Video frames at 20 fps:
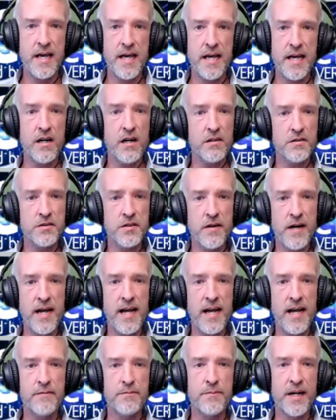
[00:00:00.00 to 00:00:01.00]
And I also
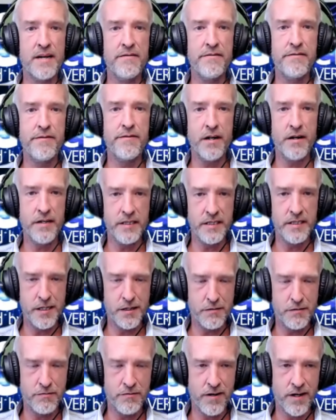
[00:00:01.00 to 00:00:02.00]
have my very
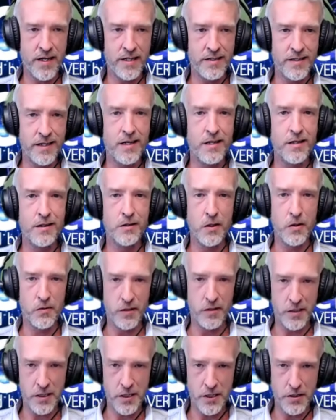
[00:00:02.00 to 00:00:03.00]
dear friend,
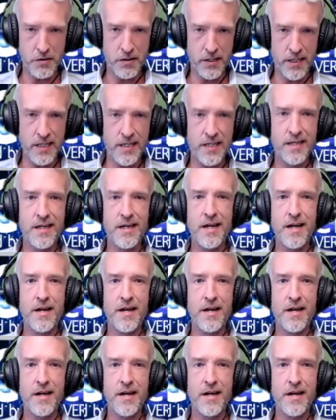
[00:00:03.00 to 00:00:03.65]
Lona Curie,